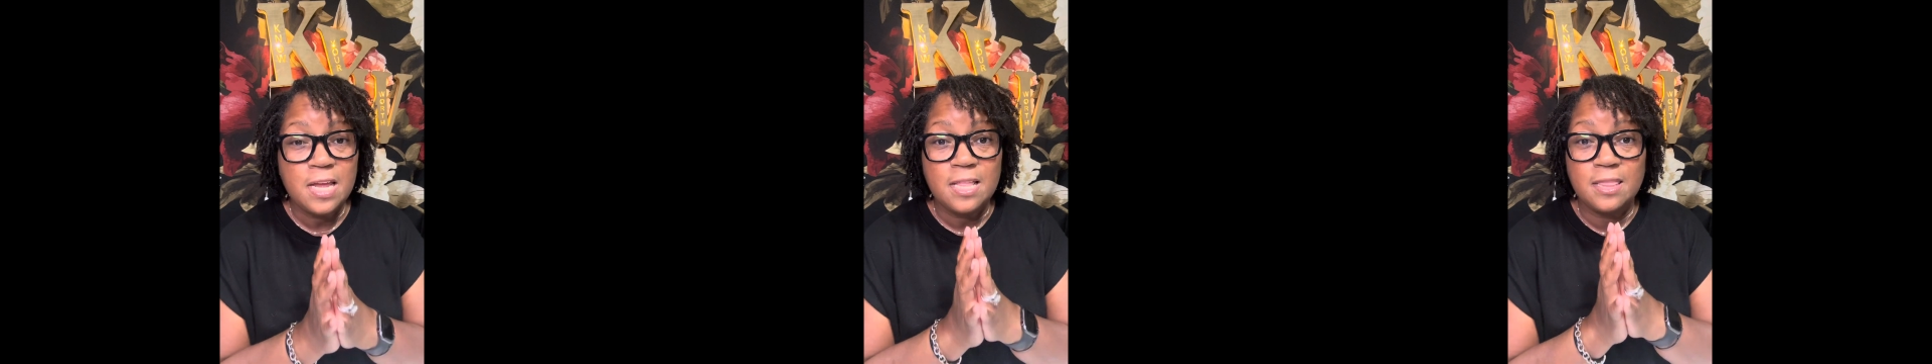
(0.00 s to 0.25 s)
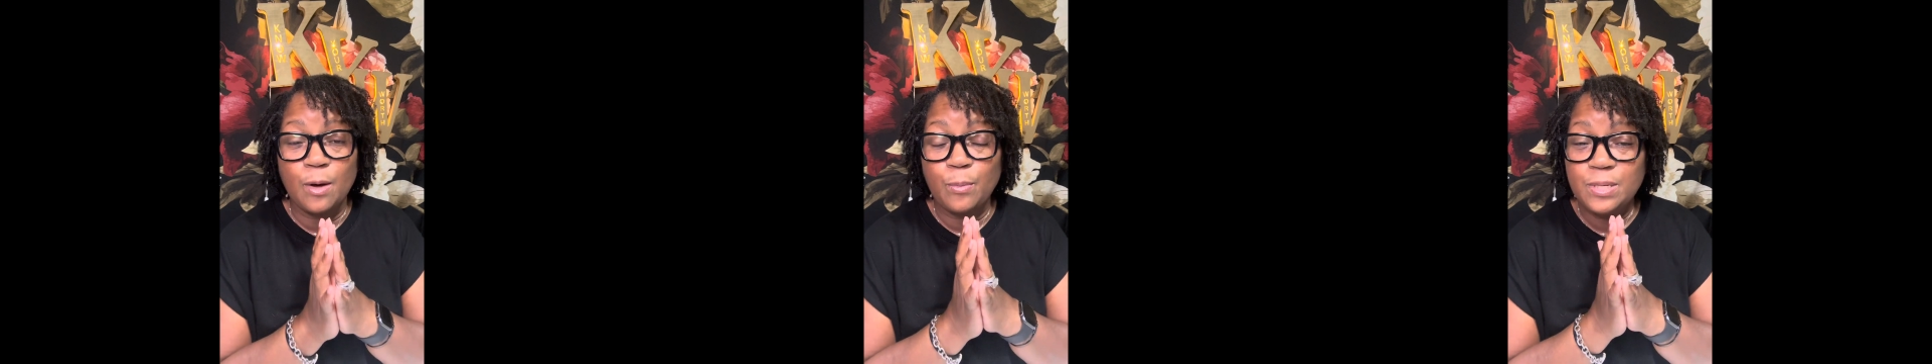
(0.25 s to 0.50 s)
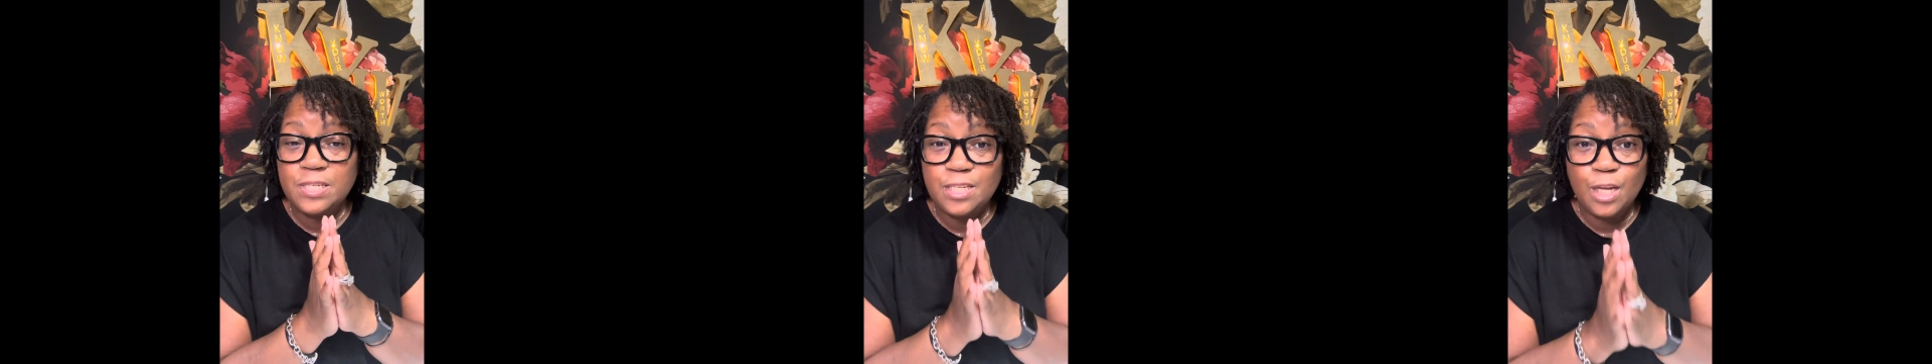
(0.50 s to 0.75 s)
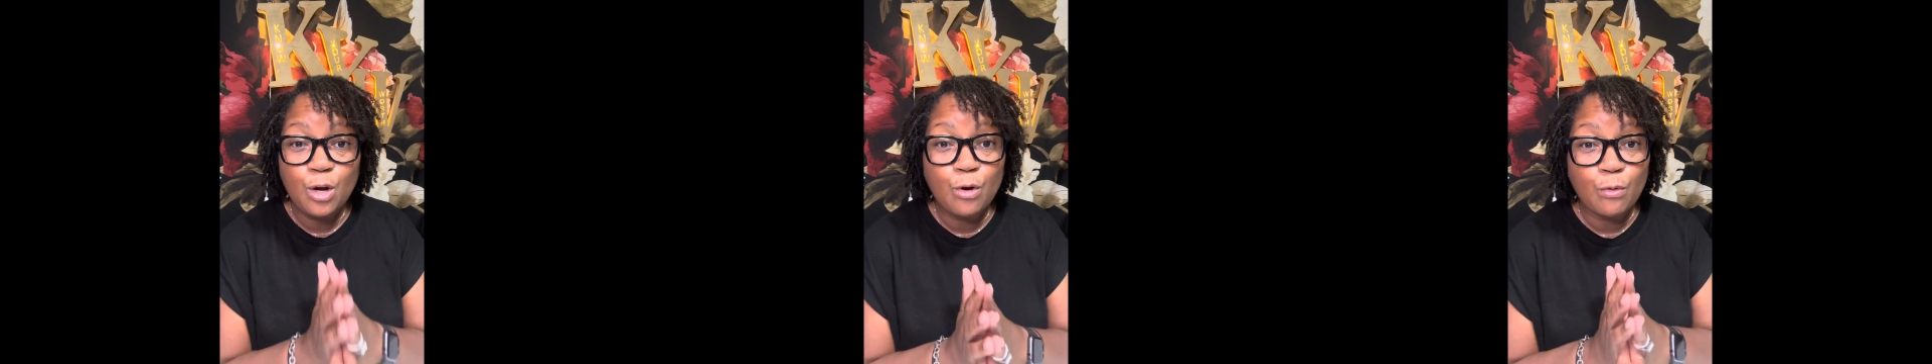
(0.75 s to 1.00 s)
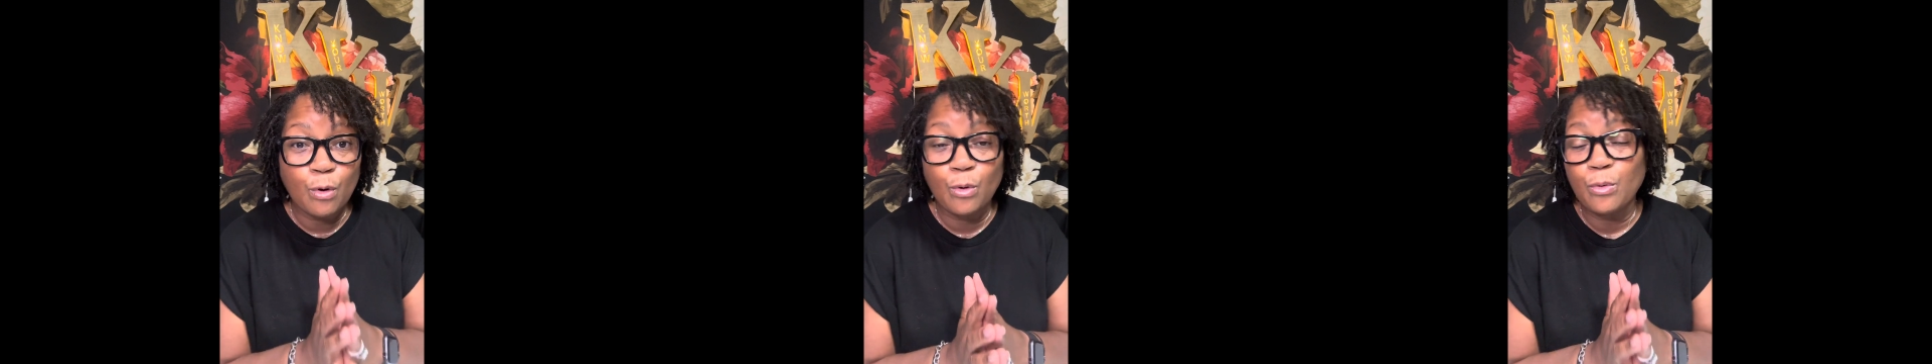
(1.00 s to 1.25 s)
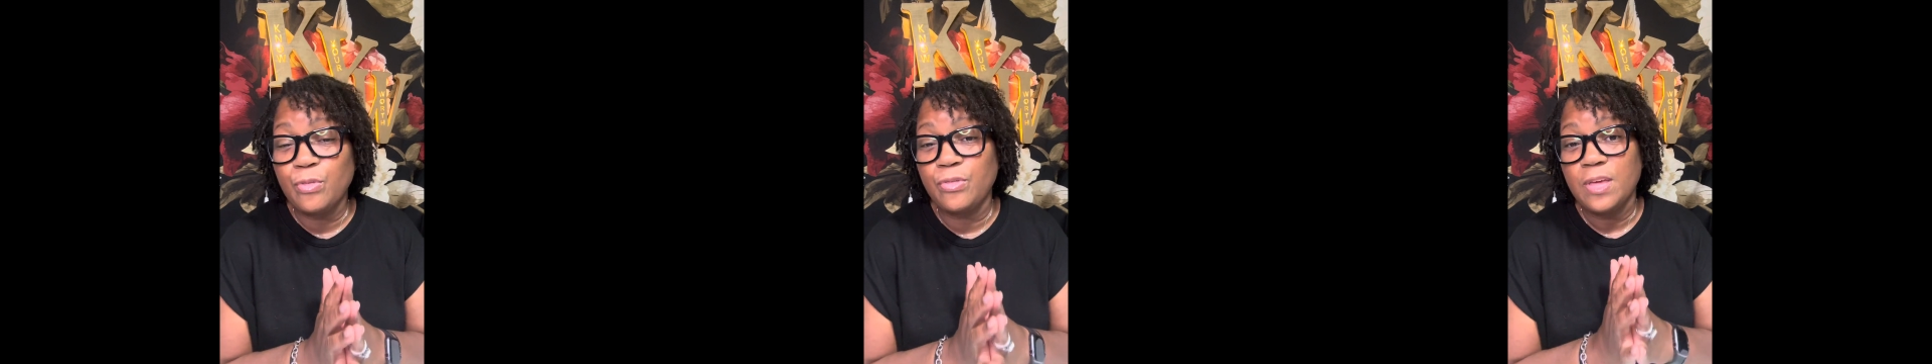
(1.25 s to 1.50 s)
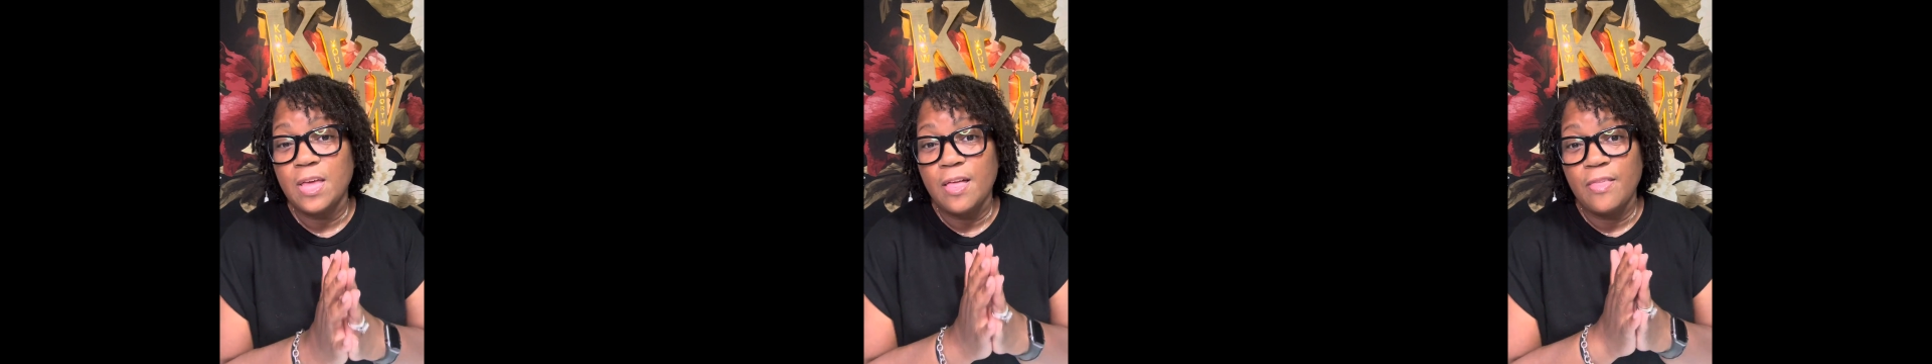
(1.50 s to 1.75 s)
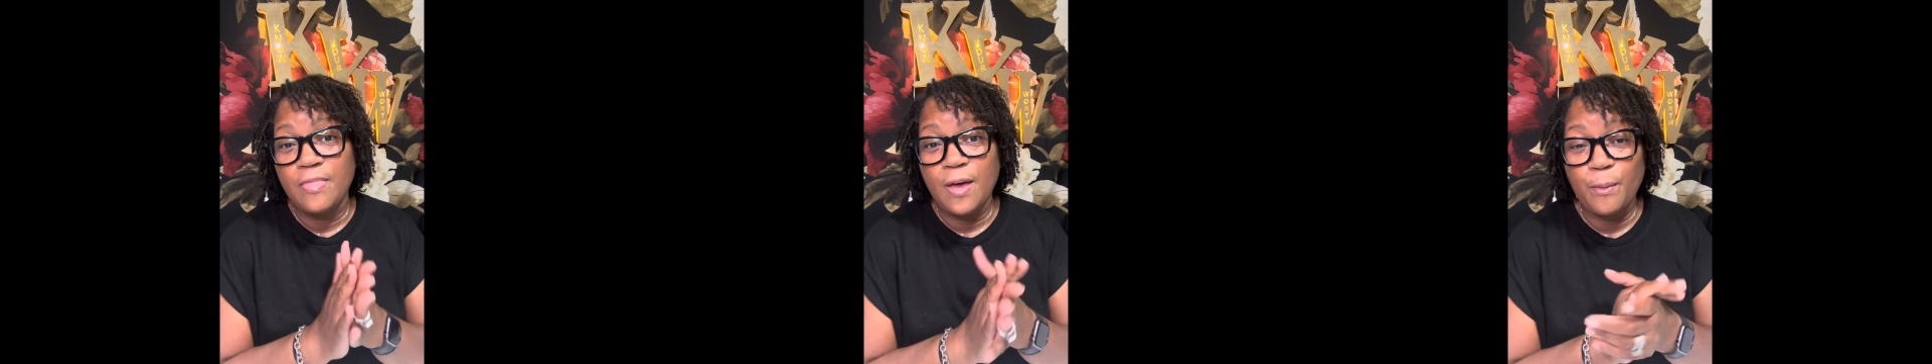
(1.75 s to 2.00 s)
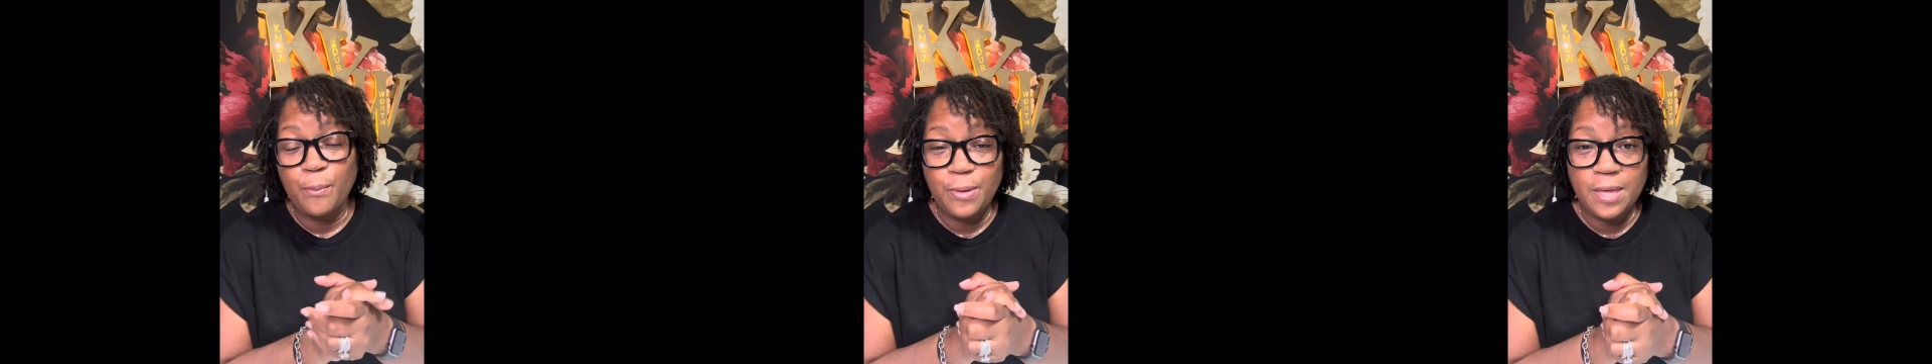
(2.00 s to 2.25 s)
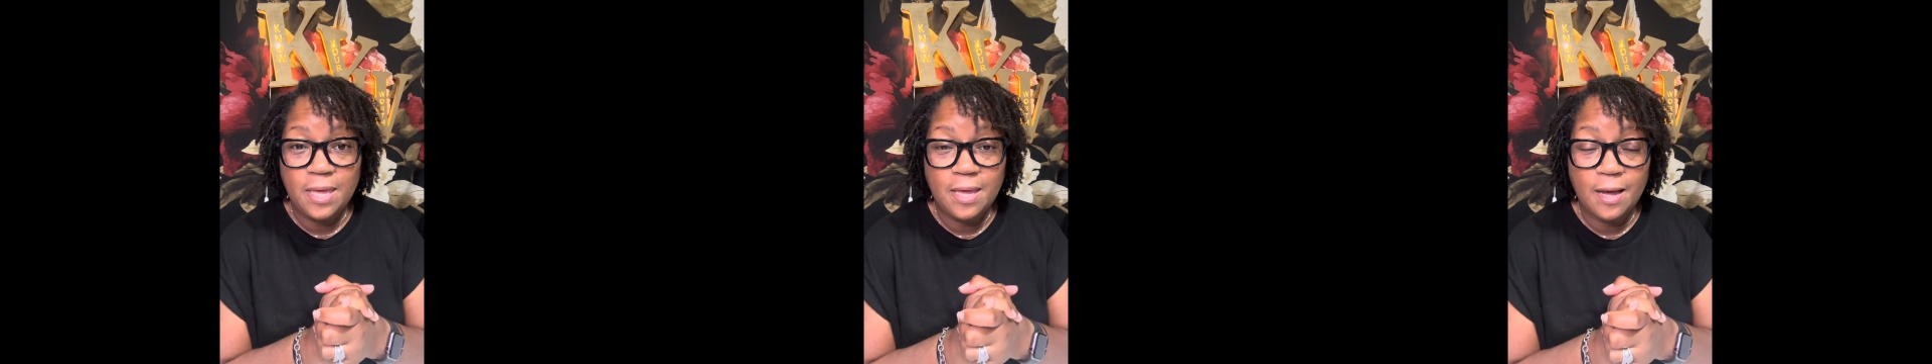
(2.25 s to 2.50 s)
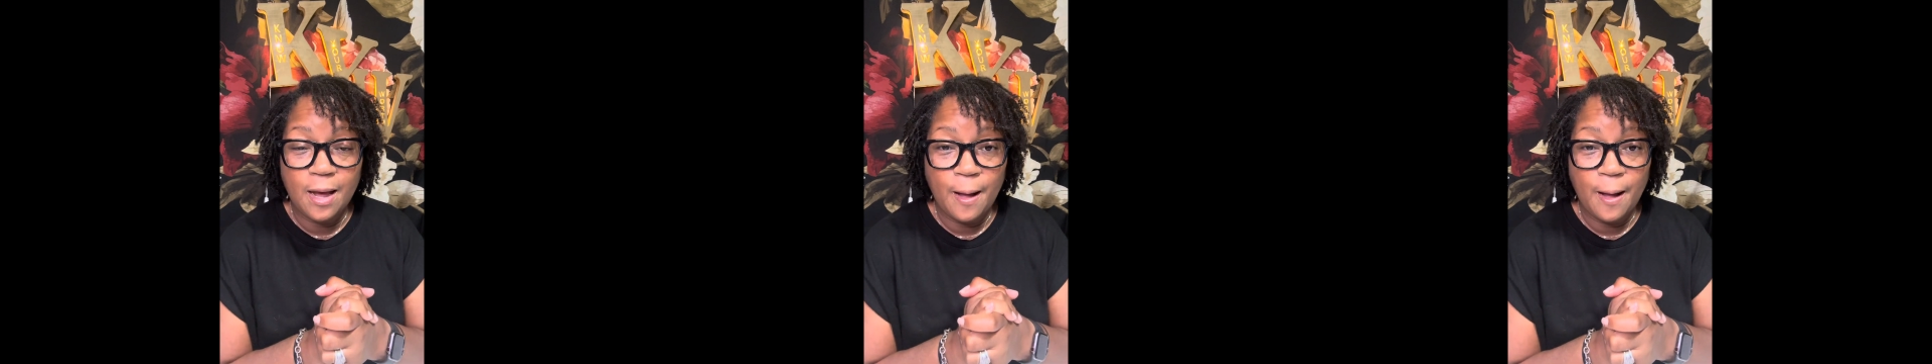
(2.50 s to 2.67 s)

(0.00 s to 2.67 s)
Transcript: that we see growth, that we